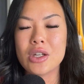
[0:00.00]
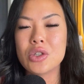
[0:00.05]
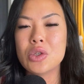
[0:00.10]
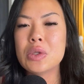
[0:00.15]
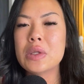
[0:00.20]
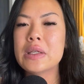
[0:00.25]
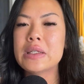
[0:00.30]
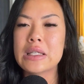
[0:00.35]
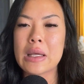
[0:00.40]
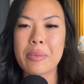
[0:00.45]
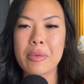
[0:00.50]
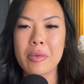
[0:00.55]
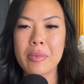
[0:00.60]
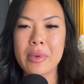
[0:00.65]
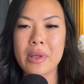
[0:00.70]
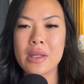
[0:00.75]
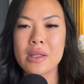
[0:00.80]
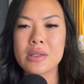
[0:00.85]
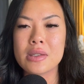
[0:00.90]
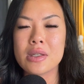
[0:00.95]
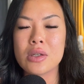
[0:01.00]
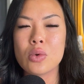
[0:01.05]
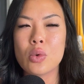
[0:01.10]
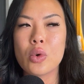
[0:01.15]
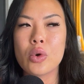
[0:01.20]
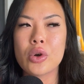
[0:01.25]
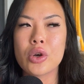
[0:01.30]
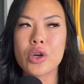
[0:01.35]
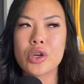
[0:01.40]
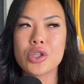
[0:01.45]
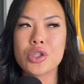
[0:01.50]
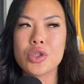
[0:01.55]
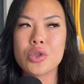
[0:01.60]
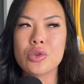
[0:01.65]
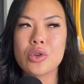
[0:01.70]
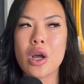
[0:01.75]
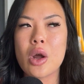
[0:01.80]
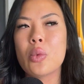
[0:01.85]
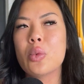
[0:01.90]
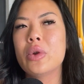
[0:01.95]
to the supplements in order to
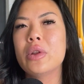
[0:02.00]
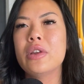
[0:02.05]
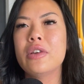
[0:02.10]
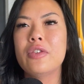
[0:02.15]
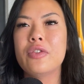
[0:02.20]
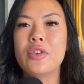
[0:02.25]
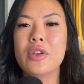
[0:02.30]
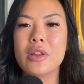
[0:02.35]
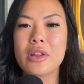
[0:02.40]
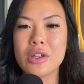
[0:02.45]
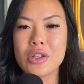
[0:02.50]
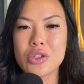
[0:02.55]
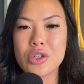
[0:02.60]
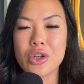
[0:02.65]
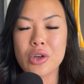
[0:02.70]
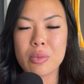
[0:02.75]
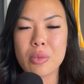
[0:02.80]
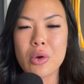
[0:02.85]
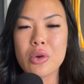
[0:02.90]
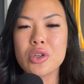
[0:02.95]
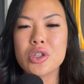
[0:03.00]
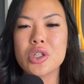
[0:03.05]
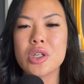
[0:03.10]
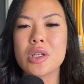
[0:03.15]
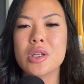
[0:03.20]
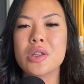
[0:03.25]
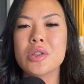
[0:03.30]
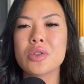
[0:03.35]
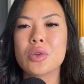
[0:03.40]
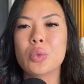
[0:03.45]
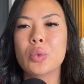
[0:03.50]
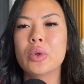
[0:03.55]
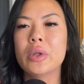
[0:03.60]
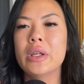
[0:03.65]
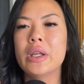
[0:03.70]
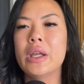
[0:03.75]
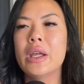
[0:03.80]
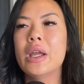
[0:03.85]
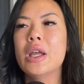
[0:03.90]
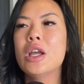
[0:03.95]
not really feel into your emotions or
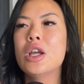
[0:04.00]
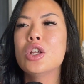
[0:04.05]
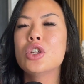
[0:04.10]
really